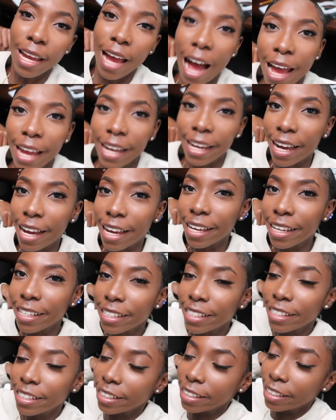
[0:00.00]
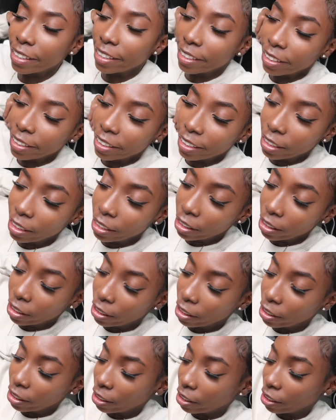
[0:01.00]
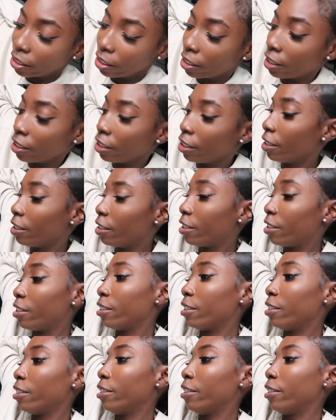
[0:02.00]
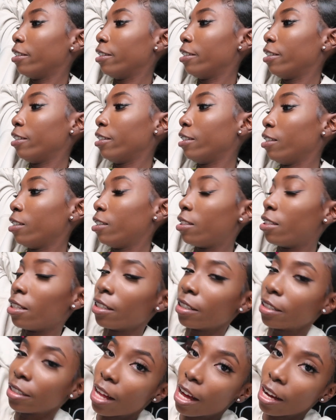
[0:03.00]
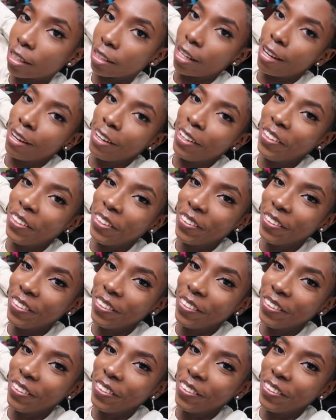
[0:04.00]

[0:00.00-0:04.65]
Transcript: Hi guys. I cannot it's not support 10 o'clock now